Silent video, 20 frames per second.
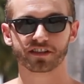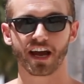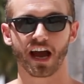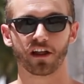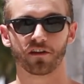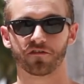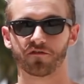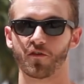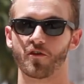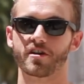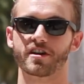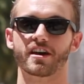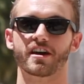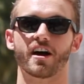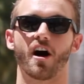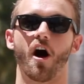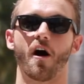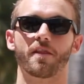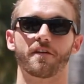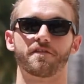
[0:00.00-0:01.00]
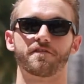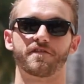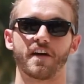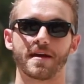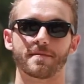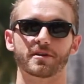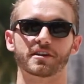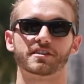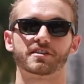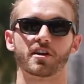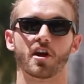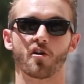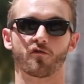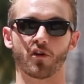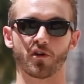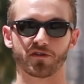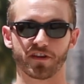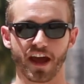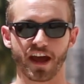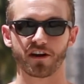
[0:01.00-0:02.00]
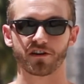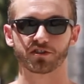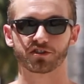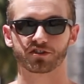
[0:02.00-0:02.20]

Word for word: California on the famous Rodeo